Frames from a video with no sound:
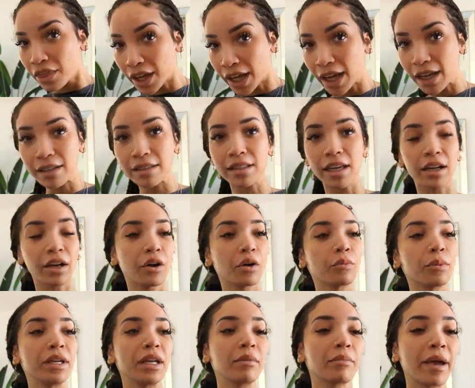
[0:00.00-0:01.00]
things like
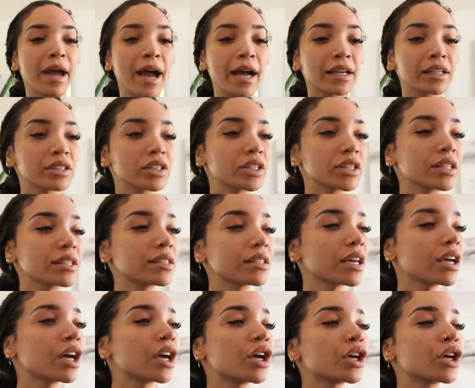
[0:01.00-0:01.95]
opening packages.